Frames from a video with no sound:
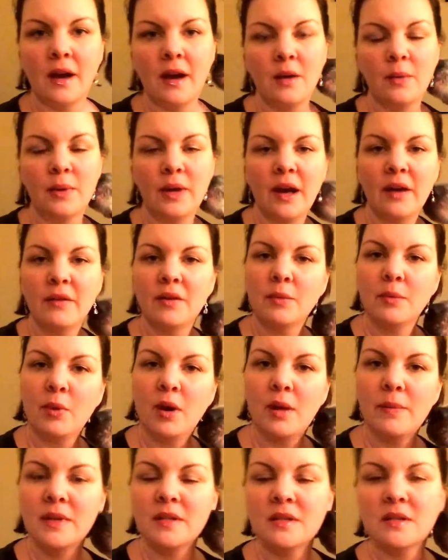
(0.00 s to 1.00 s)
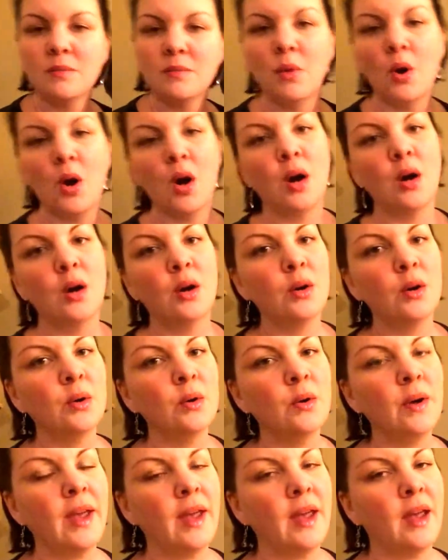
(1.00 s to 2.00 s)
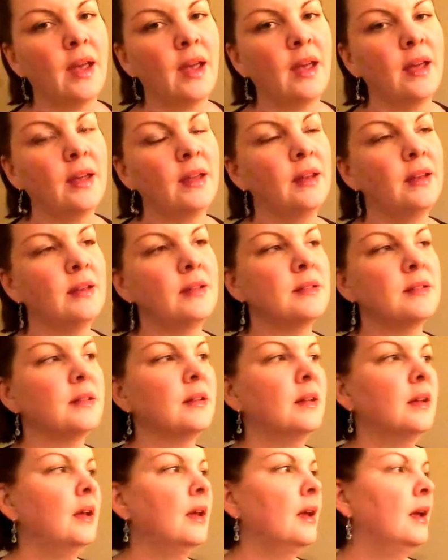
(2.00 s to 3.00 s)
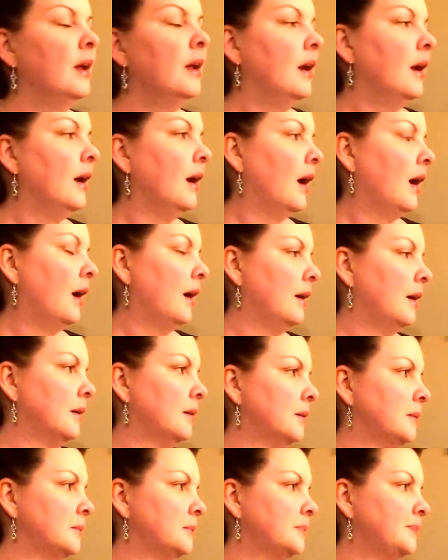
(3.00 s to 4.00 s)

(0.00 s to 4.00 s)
We have an appointment tomorrow, and that